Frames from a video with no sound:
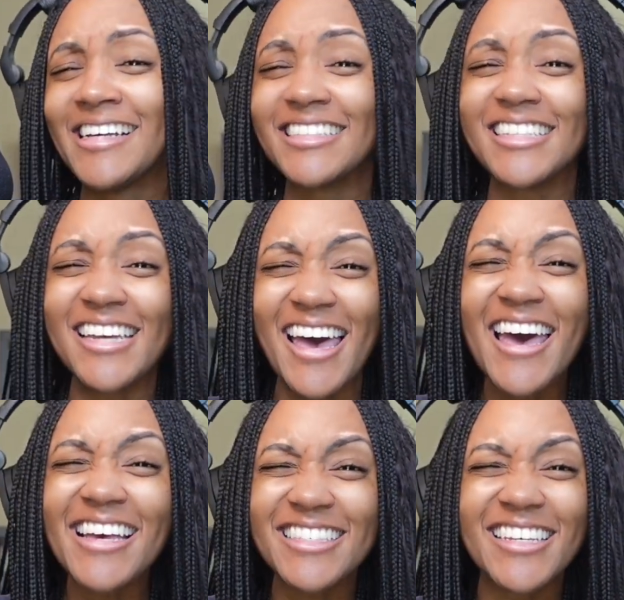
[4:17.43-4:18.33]

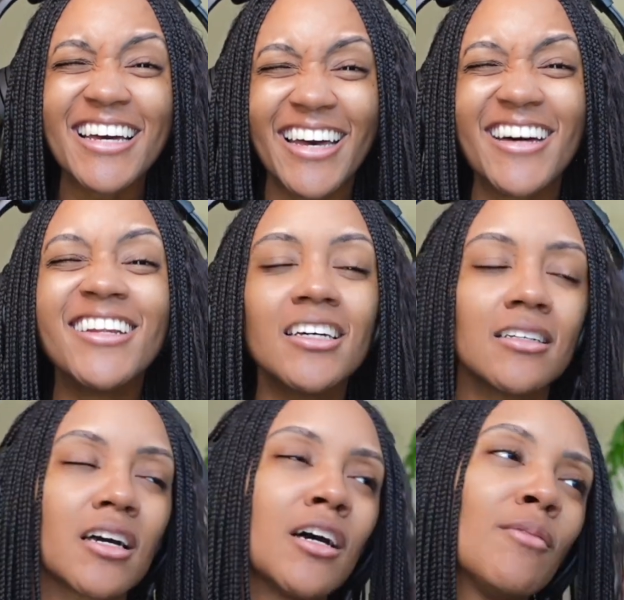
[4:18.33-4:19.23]
Chase the color,
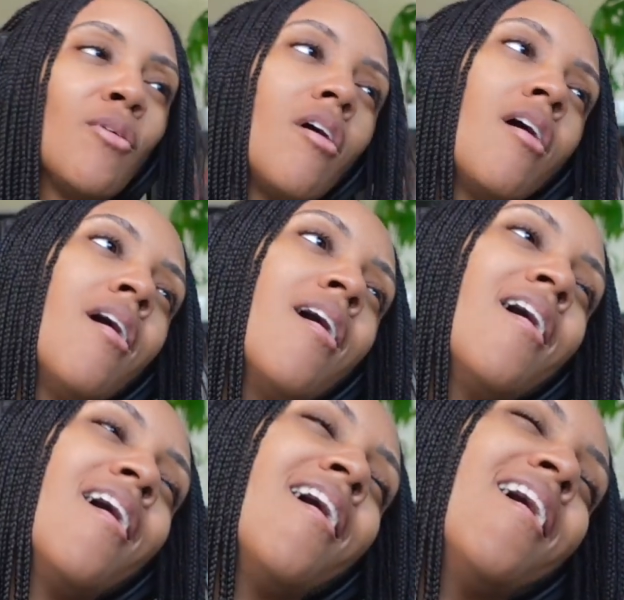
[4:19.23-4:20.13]
come
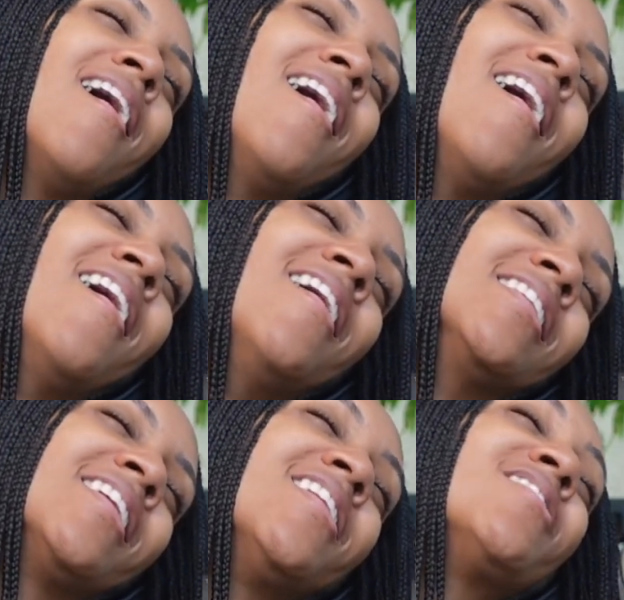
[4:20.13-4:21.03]

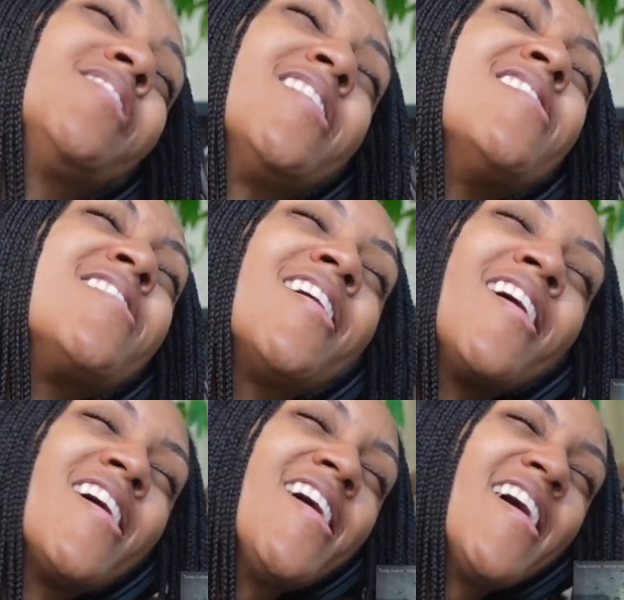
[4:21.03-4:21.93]
on, of your
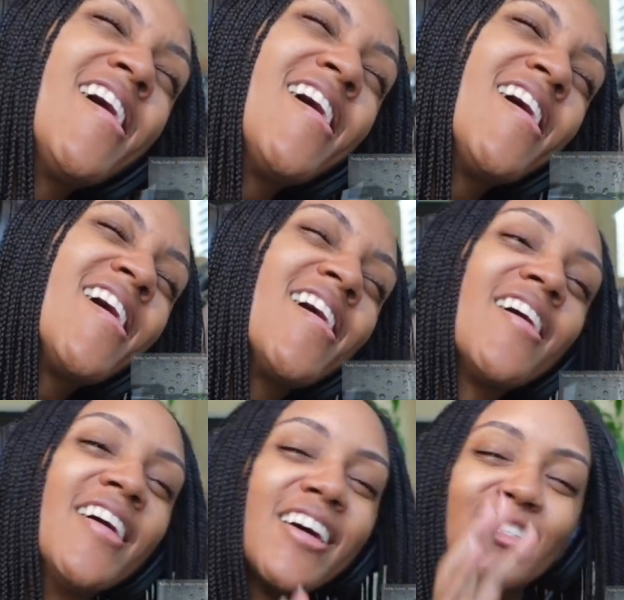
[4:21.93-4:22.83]
hair.
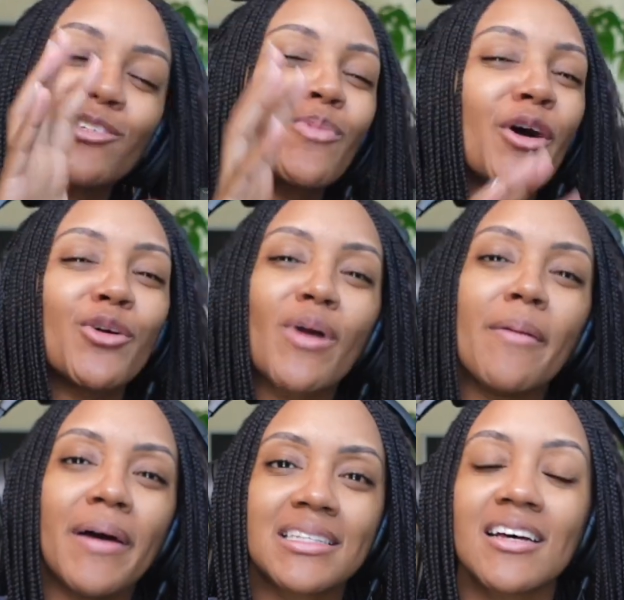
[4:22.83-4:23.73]
Just brought it right
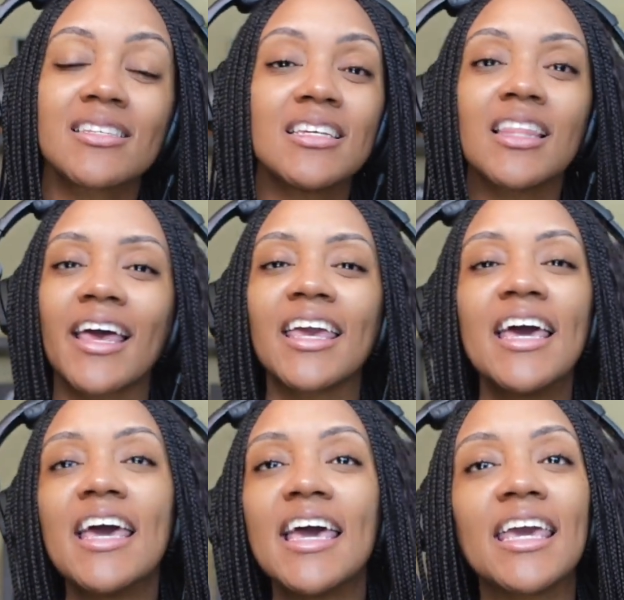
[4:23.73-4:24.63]
back down. See, like,
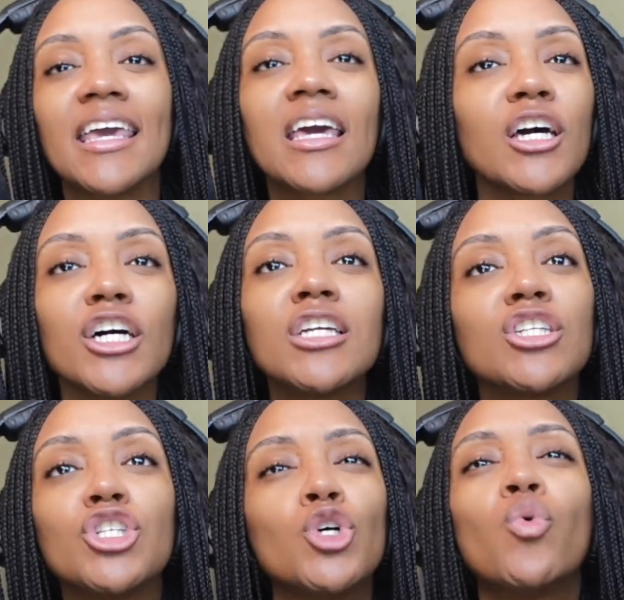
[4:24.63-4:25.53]
he
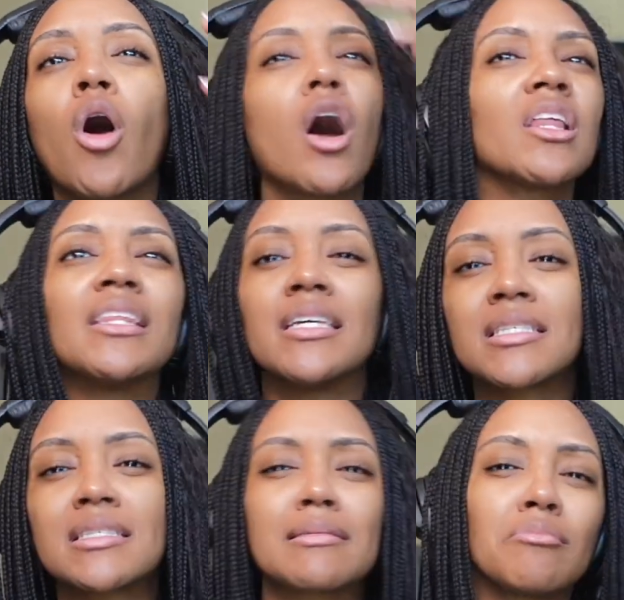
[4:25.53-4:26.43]
could do all of
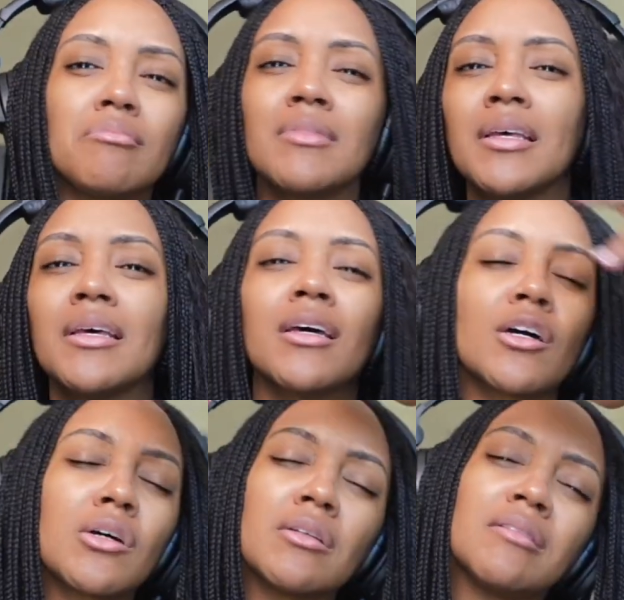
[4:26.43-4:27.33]
this
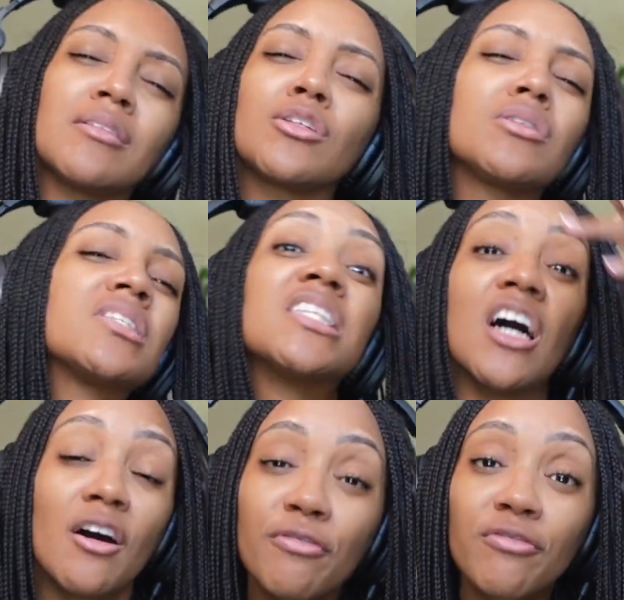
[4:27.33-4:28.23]

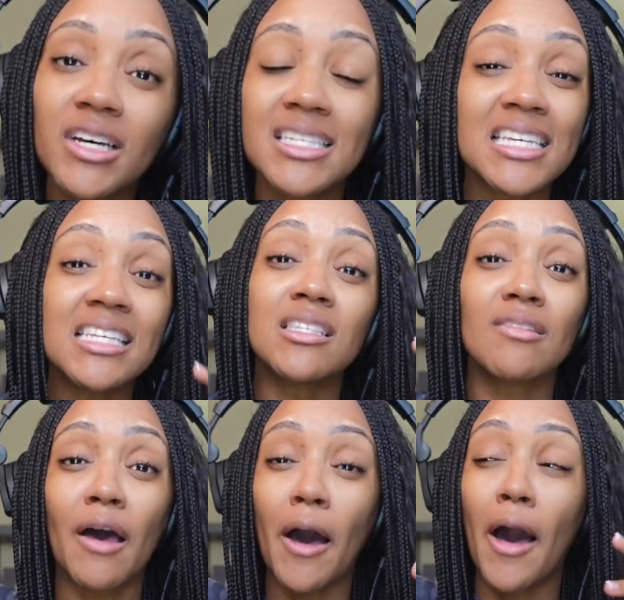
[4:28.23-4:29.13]
stuff because he's
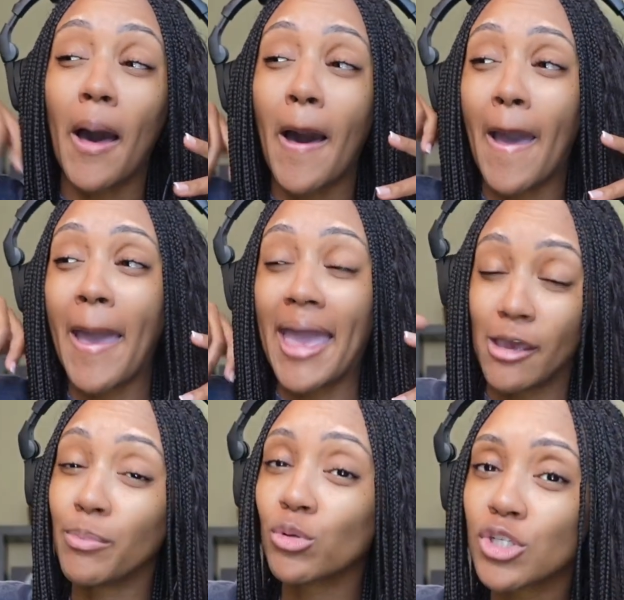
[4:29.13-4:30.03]

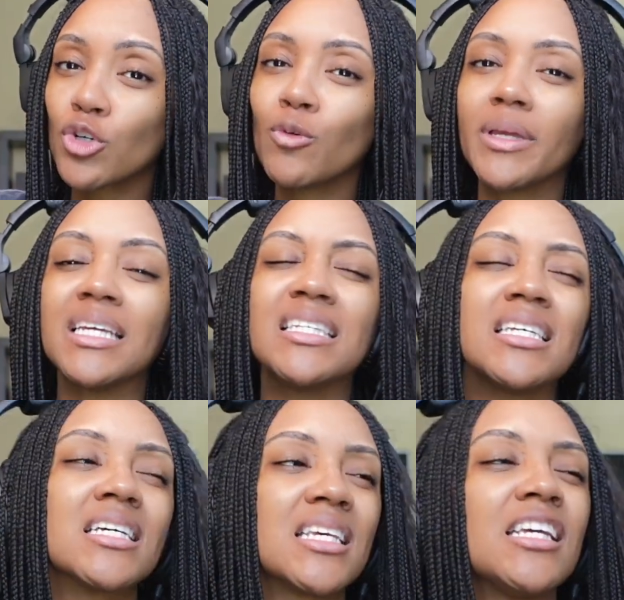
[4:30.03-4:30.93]
able to, but he doesn't.